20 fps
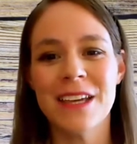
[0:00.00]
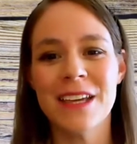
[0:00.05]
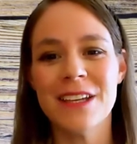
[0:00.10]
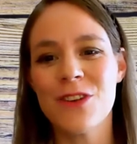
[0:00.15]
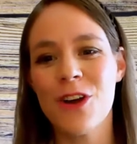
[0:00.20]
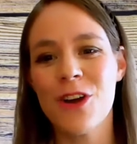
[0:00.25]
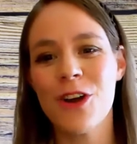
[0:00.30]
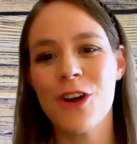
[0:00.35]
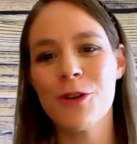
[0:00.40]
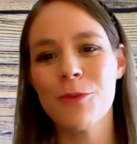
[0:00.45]

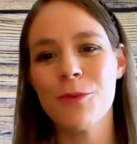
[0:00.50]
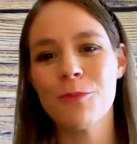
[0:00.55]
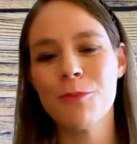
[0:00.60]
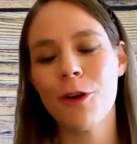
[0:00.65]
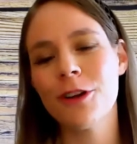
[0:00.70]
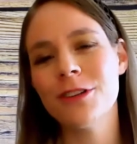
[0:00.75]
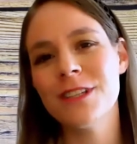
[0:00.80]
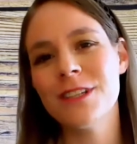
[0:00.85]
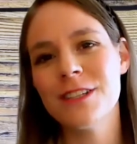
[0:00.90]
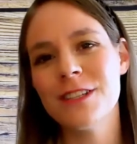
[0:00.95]
So
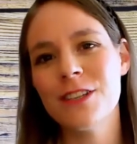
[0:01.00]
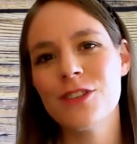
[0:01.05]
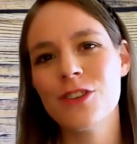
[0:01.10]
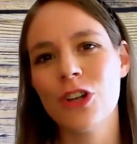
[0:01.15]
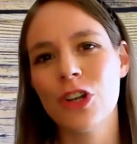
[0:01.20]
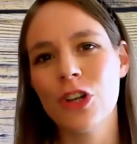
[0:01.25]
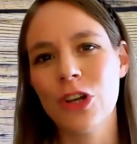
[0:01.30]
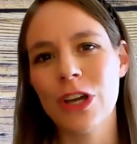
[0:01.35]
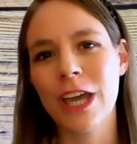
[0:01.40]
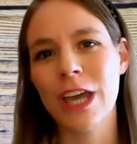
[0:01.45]
processes are
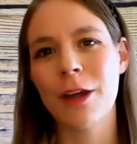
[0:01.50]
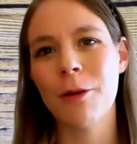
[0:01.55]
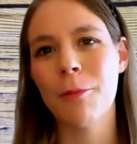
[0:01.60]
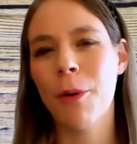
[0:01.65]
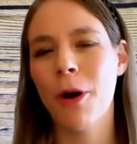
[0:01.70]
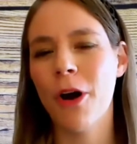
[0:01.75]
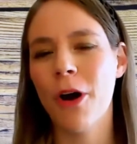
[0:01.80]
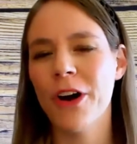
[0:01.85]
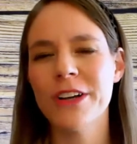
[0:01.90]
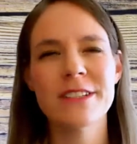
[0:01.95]
looking
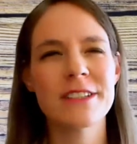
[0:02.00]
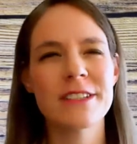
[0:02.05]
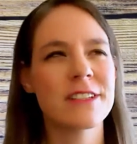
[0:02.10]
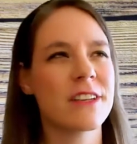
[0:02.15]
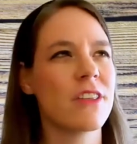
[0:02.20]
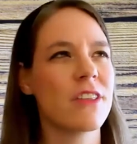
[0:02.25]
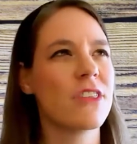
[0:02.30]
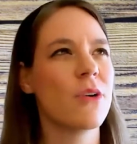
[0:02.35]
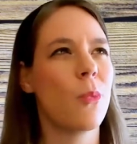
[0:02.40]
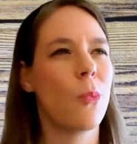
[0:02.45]

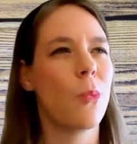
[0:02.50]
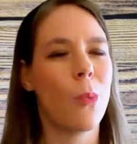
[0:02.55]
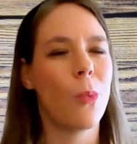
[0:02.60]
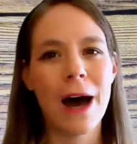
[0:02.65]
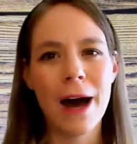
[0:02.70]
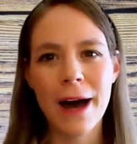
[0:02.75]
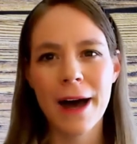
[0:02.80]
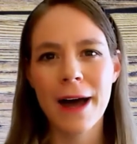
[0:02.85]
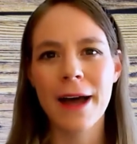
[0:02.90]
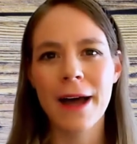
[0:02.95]
past the
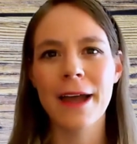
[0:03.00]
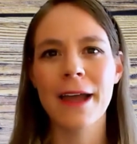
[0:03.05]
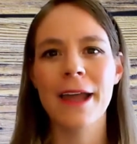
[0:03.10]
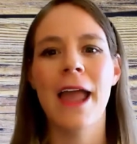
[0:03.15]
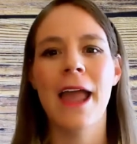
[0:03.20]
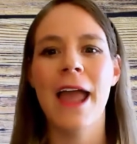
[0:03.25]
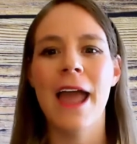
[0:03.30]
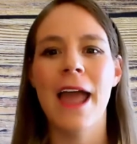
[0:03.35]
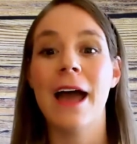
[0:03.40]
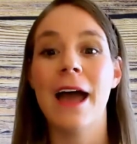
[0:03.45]
why
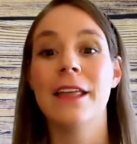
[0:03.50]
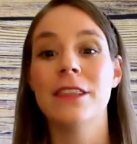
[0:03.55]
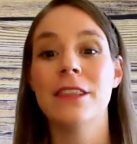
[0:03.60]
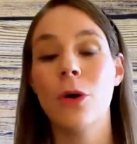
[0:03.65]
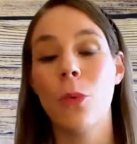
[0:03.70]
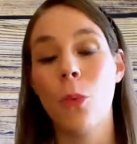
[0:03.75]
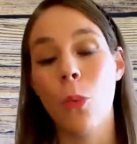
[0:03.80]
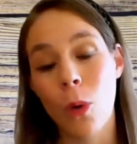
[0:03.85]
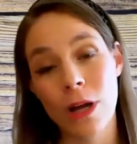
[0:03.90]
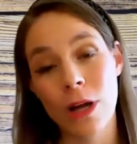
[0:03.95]
and
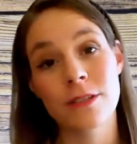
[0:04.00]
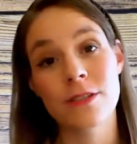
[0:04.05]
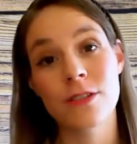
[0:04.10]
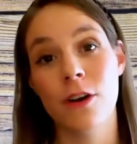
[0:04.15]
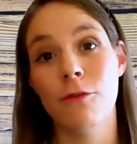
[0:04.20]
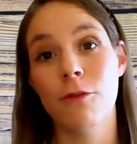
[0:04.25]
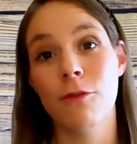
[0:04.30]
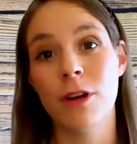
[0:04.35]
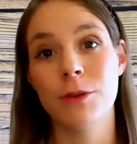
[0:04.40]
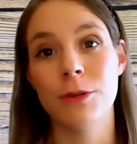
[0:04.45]
the what
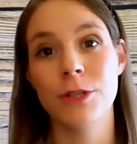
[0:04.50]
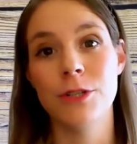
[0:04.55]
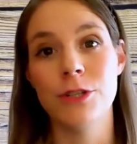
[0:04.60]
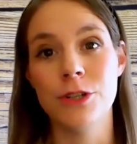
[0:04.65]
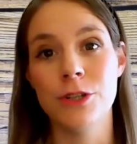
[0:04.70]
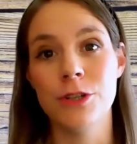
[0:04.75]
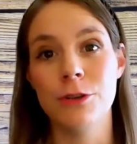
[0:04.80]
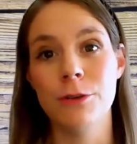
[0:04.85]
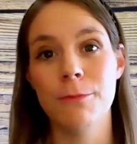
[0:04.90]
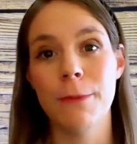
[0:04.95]
of what we
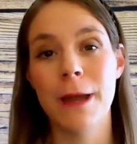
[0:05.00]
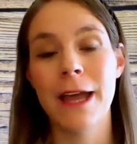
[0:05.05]
do,